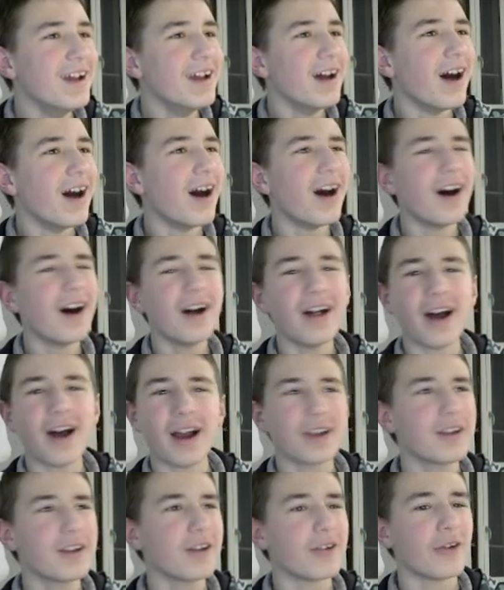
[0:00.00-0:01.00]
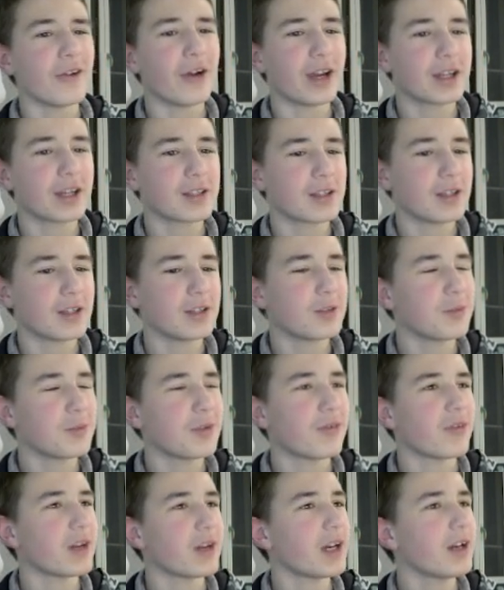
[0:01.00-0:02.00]
I don't know, actually, to be
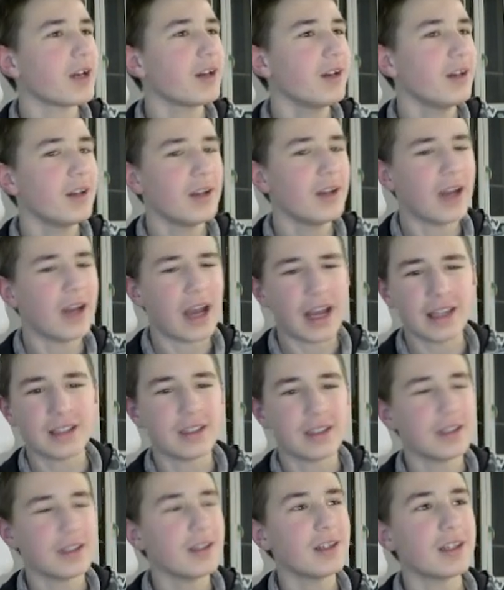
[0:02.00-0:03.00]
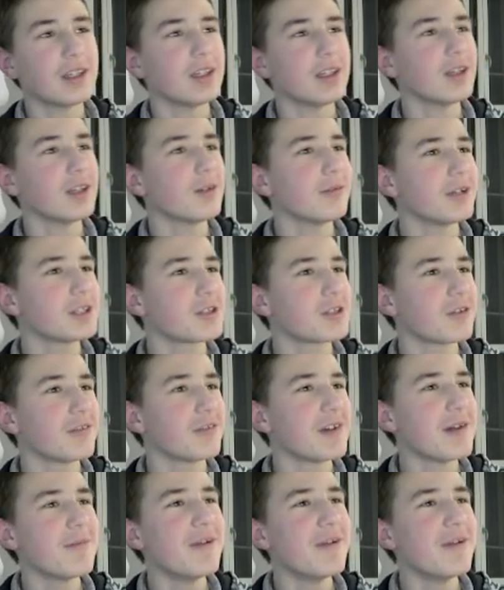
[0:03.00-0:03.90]
fair. I didn't hear much of him,